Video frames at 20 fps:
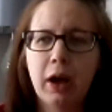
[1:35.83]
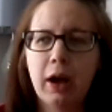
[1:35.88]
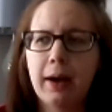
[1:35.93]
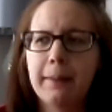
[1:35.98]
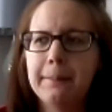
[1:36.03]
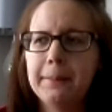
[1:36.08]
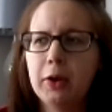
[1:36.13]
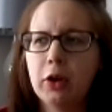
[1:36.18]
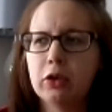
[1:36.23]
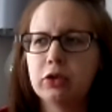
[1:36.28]

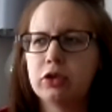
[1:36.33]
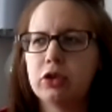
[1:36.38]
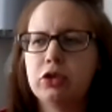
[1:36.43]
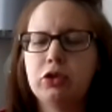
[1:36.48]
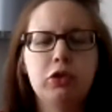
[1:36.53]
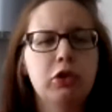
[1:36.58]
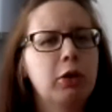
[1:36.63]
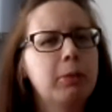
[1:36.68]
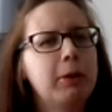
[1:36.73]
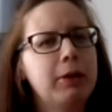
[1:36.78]
I'm not so
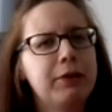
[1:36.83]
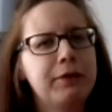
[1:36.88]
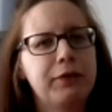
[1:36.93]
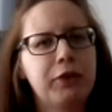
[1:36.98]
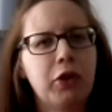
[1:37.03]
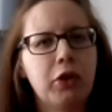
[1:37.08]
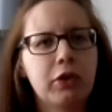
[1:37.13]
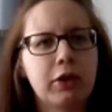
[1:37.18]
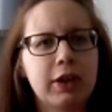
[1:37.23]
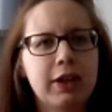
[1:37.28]
sure about the
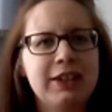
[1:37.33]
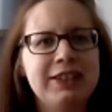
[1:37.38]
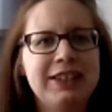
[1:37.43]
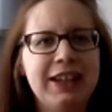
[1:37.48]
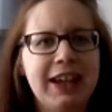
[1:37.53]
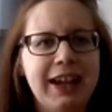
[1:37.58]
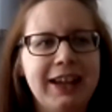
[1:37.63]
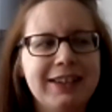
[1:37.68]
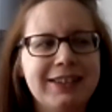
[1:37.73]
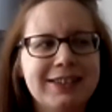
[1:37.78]
vlogging
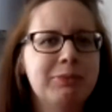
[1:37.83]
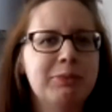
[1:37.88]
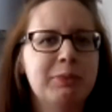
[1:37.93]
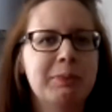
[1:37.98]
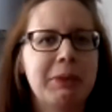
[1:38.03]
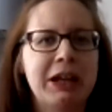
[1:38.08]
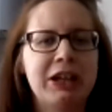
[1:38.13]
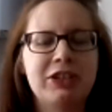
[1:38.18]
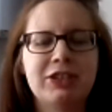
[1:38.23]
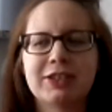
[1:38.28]
yet.
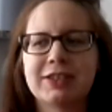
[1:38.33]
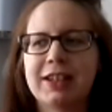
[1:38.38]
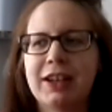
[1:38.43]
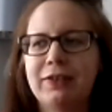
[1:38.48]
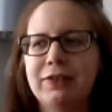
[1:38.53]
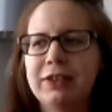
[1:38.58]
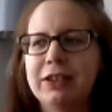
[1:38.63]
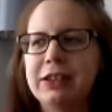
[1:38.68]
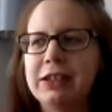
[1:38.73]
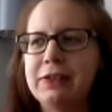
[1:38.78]
Might just have
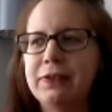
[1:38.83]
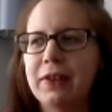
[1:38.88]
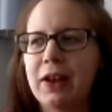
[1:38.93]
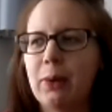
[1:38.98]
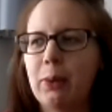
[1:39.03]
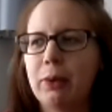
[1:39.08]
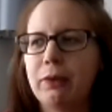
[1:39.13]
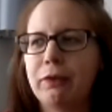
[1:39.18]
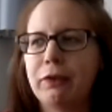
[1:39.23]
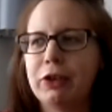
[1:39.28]
to leave that
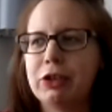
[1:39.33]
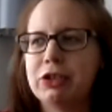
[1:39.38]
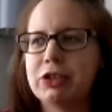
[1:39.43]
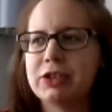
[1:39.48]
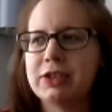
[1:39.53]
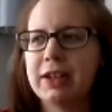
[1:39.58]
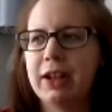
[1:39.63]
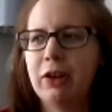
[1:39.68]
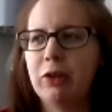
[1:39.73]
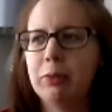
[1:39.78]
one for just
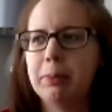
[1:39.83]
now.